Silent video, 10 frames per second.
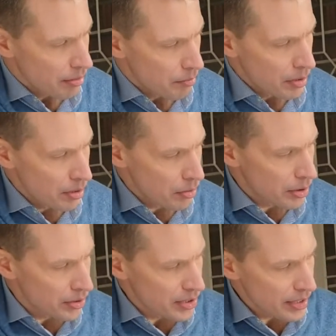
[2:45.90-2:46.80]
when you look at
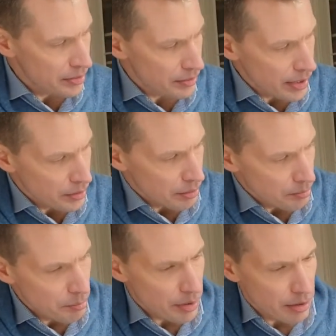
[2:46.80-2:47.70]
the decoration,
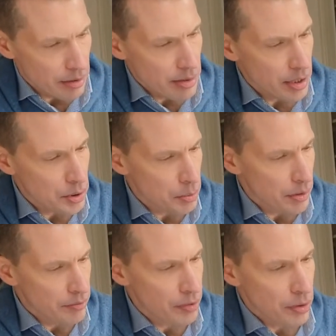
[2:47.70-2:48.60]
but each one
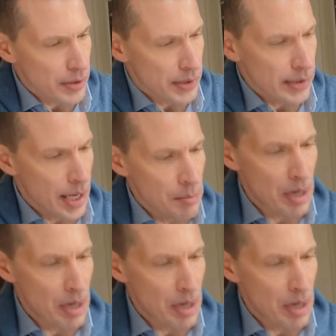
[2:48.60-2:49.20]
follows the same